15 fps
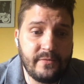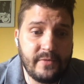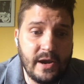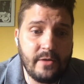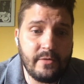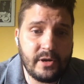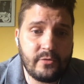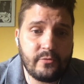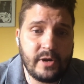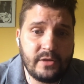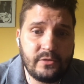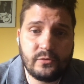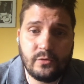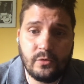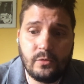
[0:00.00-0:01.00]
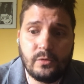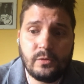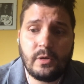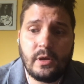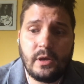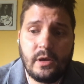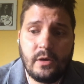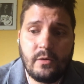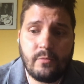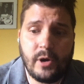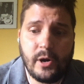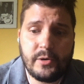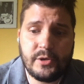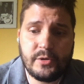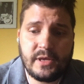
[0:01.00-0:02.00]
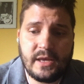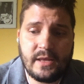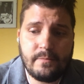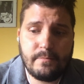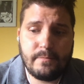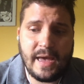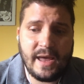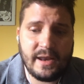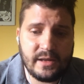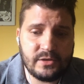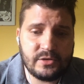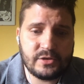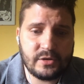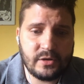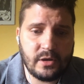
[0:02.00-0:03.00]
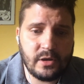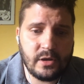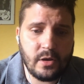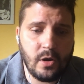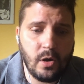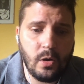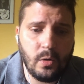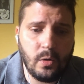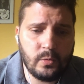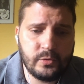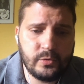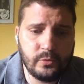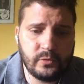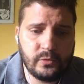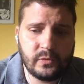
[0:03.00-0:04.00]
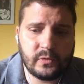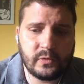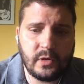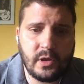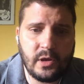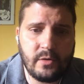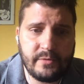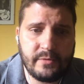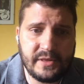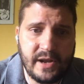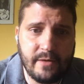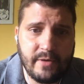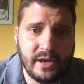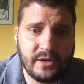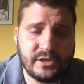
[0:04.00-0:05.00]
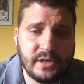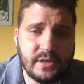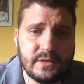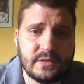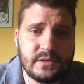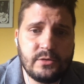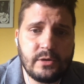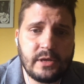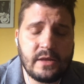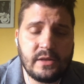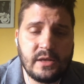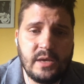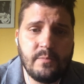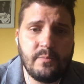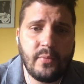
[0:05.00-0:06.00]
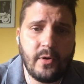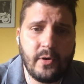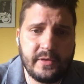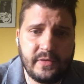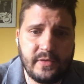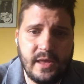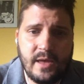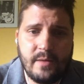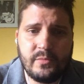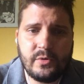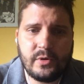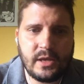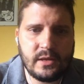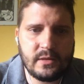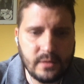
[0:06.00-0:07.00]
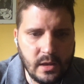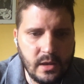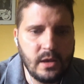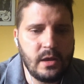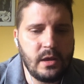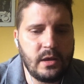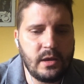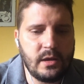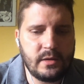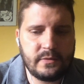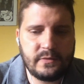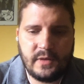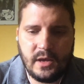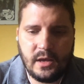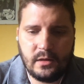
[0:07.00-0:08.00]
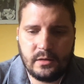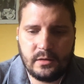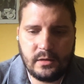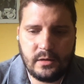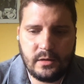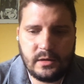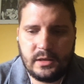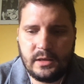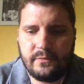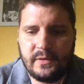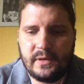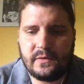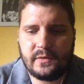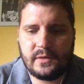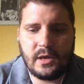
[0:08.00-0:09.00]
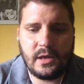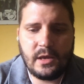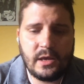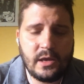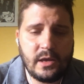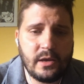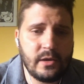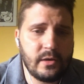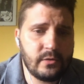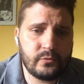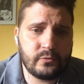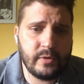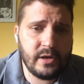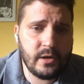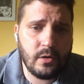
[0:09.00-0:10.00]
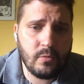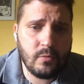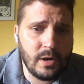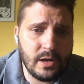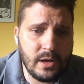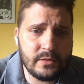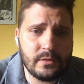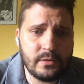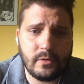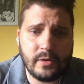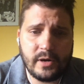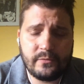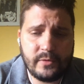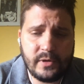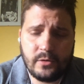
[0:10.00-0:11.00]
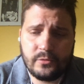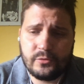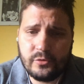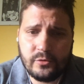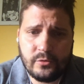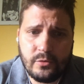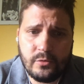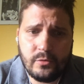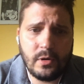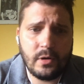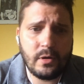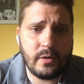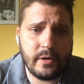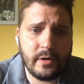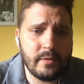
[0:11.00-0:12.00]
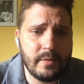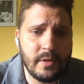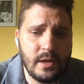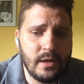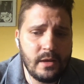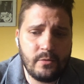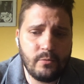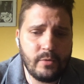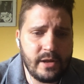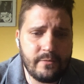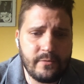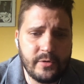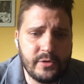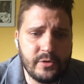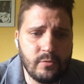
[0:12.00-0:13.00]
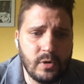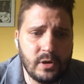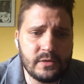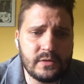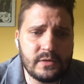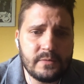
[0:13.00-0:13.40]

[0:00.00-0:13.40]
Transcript: very great tool where you can manage all those redirections. You can import them, you can tell if it's a 301 or a 302 or whatever you want,